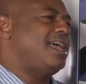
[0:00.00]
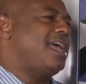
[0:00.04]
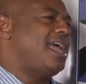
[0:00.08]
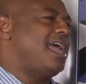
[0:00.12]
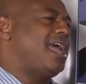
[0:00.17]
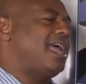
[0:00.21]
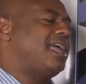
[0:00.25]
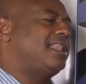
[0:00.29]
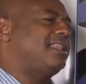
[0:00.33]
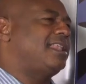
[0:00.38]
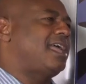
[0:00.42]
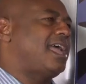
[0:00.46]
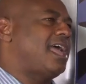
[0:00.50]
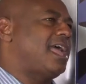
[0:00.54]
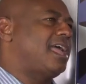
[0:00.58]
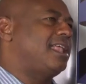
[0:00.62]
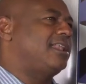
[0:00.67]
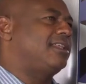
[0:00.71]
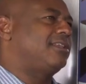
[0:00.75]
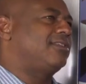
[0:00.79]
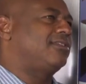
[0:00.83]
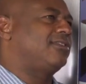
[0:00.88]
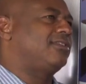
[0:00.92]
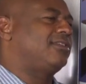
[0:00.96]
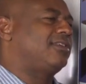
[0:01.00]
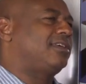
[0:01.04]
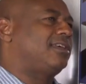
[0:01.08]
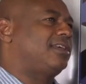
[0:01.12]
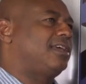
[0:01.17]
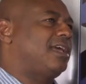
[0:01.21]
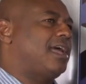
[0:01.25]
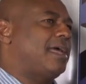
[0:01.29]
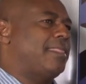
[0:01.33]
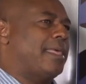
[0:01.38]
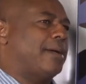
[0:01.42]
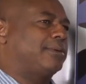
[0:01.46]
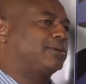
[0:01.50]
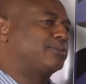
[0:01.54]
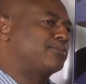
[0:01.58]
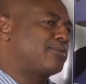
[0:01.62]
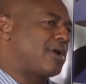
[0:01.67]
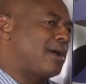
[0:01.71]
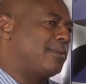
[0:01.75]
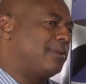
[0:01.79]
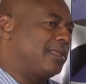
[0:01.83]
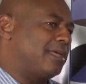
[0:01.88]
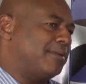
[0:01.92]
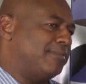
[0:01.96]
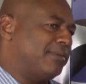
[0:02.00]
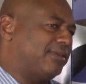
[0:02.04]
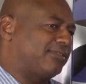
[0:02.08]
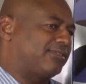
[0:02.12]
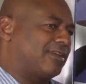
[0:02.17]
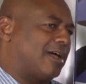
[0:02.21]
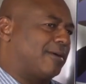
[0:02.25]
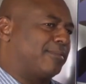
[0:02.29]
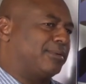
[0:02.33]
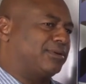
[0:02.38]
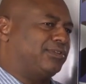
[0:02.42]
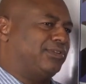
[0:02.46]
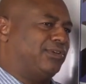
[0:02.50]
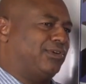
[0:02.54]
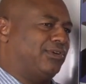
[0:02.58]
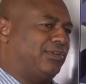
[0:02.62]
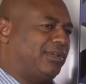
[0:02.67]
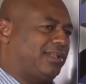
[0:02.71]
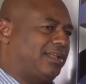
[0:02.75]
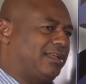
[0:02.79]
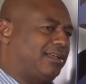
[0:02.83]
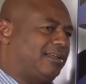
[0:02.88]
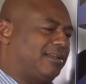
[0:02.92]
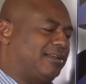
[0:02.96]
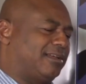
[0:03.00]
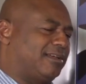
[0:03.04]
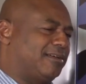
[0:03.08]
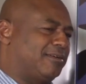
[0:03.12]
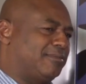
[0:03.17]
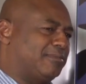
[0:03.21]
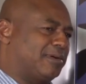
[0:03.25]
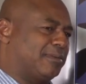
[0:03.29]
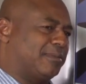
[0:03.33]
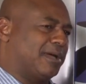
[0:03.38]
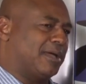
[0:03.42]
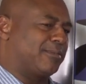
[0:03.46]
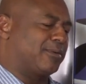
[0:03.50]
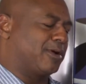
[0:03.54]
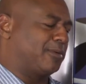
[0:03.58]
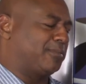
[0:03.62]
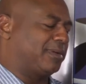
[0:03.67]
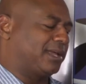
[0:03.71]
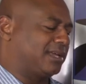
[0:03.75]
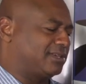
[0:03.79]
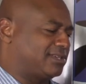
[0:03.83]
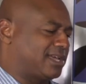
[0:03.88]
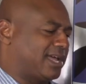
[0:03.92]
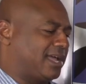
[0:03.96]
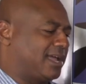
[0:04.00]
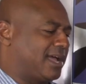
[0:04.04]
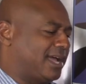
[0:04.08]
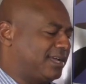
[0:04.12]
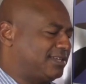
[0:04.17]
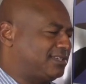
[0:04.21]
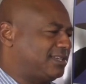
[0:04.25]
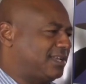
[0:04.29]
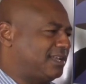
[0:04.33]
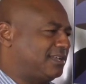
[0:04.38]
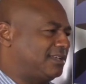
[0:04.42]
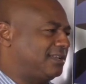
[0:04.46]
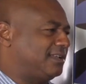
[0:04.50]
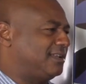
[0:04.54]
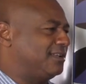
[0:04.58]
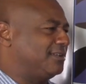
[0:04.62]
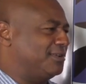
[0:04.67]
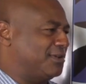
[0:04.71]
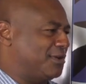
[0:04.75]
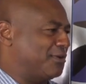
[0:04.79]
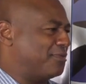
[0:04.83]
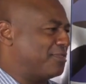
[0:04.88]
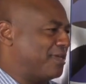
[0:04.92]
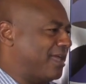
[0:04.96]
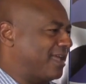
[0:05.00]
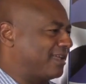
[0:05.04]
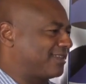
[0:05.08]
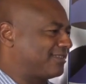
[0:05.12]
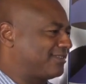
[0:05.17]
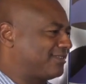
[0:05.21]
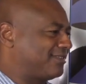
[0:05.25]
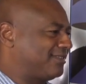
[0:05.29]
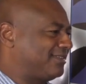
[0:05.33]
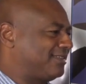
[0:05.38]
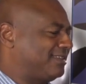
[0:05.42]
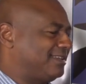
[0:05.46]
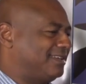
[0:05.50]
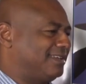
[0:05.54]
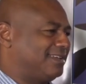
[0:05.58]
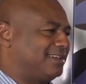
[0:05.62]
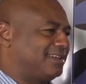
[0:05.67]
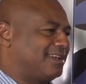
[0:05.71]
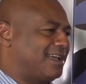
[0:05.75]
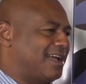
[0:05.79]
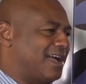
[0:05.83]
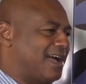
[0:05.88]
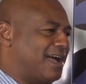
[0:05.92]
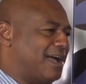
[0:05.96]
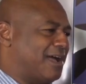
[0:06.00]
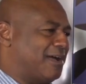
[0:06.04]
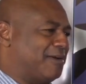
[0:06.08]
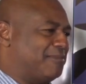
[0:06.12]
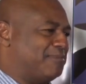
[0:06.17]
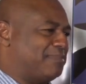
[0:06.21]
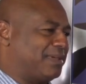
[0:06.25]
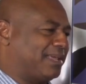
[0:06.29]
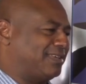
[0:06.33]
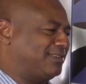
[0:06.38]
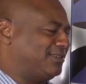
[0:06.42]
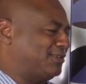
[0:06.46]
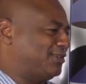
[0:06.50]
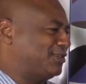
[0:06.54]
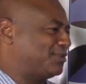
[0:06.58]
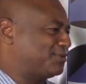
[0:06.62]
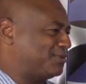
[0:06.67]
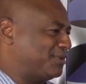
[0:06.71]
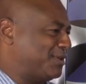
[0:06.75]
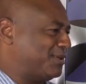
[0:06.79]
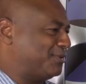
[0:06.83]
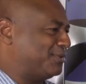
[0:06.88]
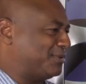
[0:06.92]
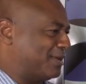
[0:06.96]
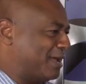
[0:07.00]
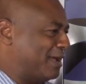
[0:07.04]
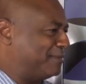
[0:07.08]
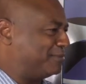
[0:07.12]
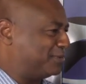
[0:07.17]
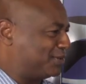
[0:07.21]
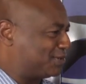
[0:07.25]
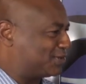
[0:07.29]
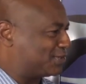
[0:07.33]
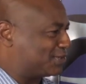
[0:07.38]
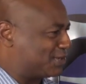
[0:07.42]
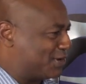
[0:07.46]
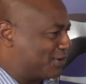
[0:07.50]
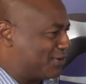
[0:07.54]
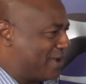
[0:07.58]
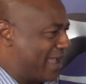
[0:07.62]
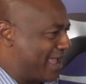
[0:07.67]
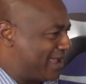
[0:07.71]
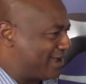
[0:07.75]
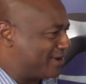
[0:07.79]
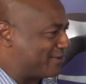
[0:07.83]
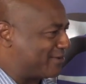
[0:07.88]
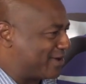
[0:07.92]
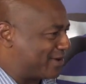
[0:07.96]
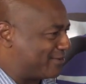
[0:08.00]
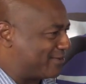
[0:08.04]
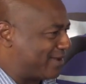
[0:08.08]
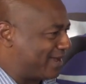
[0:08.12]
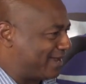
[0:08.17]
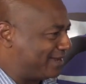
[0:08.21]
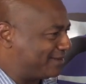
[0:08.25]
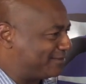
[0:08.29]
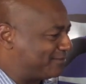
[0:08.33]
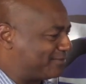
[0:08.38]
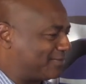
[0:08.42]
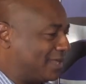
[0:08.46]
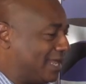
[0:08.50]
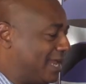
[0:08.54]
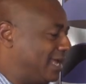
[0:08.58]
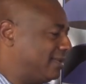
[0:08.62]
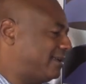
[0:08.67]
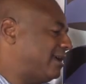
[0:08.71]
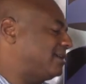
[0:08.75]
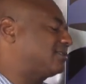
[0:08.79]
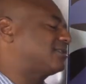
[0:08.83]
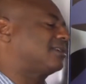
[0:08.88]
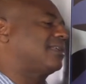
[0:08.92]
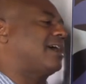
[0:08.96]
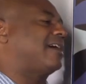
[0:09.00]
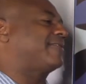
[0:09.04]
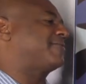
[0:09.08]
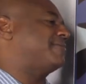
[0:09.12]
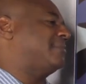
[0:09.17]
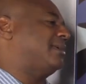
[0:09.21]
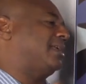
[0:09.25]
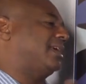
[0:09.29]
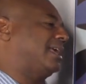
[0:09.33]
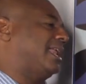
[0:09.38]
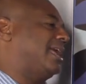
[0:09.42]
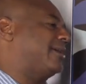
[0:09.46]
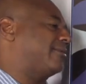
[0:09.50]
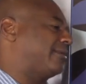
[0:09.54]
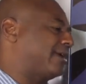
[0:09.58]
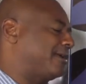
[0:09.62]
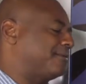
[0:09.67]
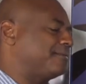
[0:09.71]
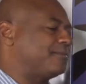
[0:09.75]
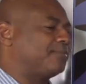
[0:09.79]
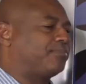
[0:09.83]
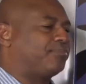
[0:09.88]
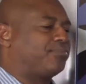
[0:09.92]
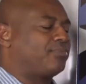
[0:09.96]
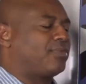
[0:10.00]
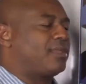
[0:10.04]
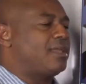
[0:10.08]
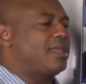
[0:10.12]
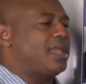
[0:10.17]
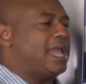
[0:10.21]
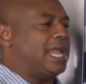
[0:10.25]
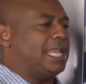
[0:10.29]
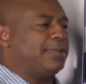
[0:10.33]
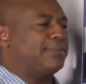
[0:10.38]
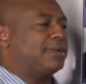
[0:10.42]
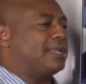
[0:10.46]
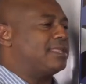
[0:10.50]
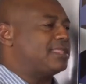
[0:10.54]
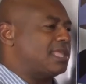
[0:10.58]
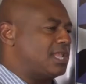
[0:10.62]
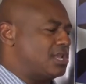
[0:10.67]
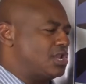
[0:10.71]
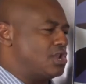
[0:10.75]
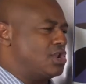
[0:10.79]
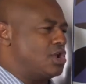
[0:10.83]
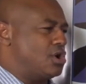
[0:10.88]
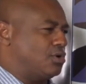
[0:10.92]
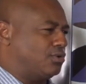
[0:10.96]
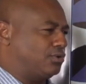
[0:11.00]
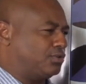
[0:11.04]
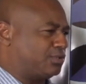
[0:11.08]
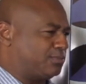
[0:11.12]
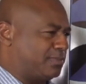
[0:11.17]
And that was probably a missed opportunity by my part, because I said no thanks, because I'm just so angry, right? And it takes a lot for me to get angry. Anybody that knows